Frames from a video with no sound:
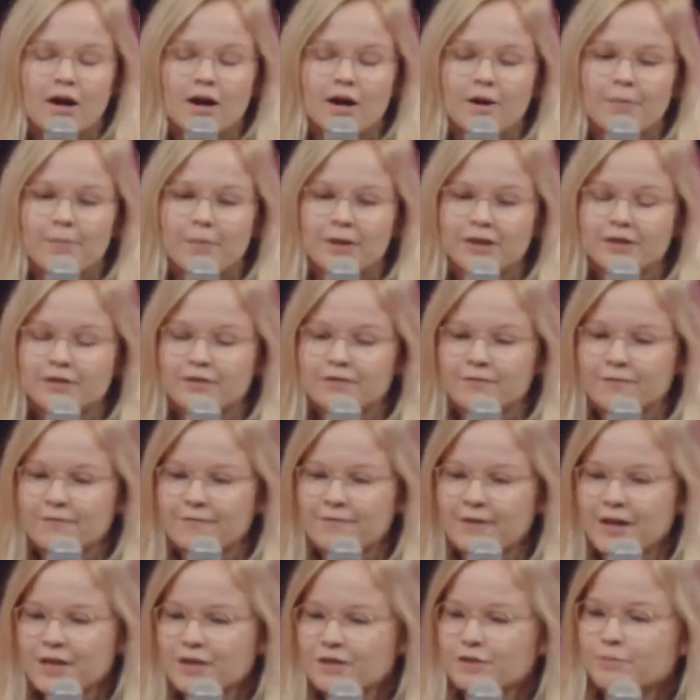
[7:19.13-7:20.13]
But
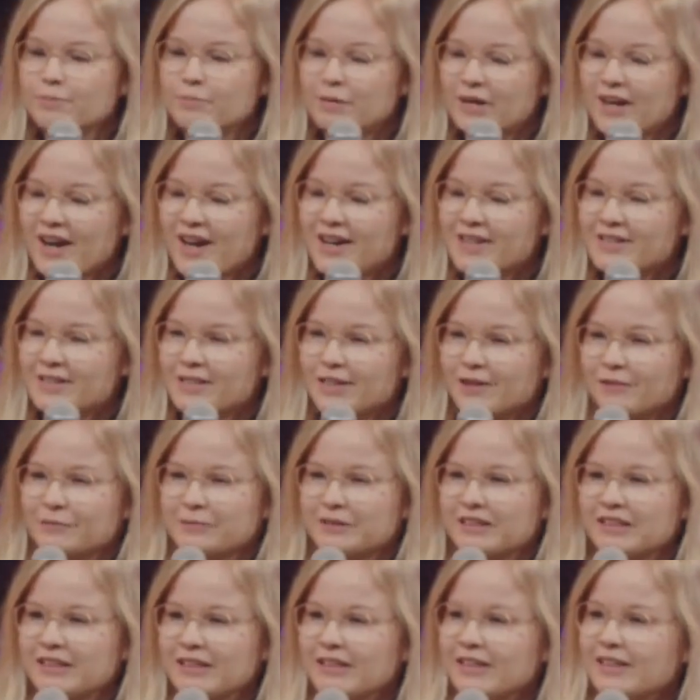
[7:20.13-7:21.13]
fashion brands are
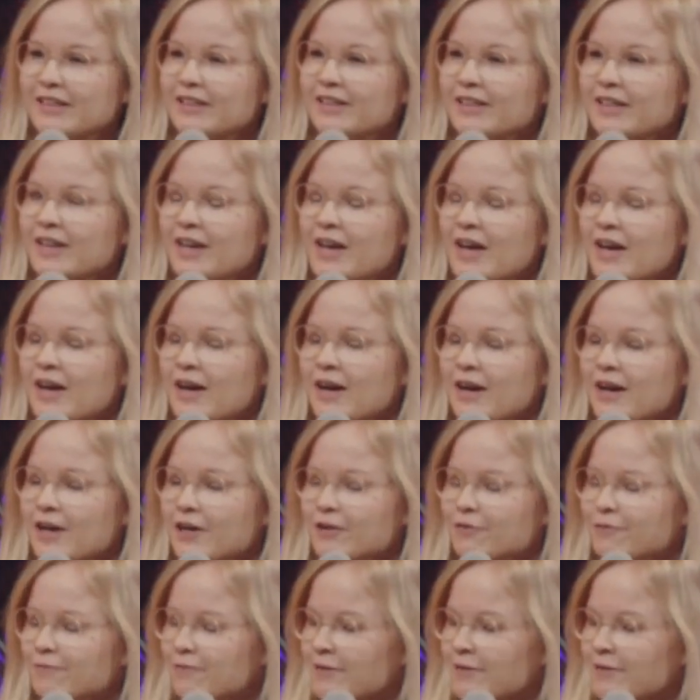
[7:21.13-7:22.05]
really kind of